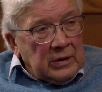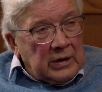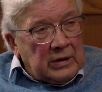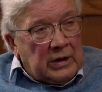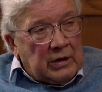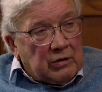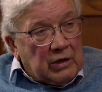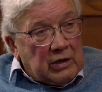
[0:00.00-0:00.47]

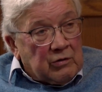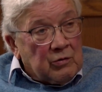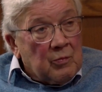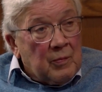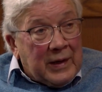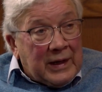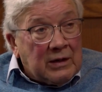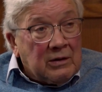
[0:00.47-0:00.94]
It
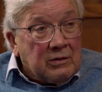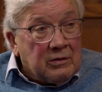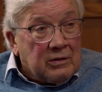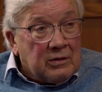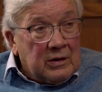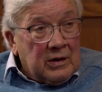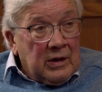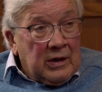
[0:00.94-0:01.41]

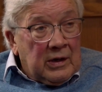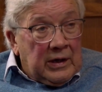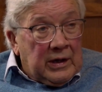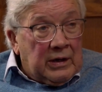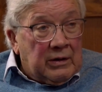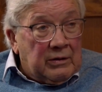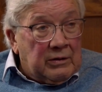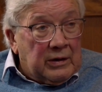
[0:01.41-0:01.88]
remained
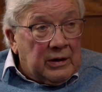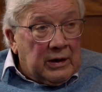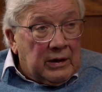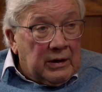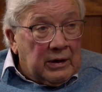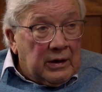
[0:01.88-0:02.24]
in